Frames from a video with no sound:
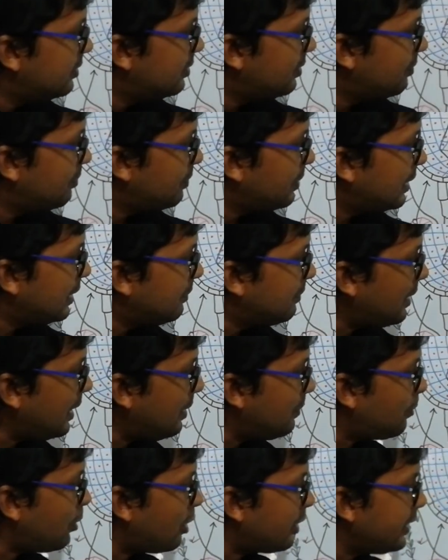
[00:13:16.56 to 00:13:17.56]
female
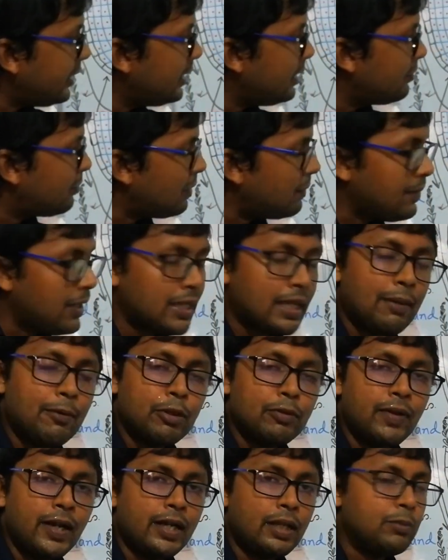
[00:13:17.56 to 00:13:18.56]
body, female
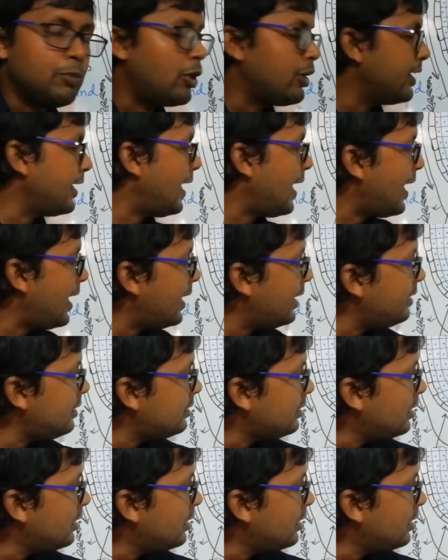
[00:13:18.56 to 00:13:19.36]
gametophytic body, and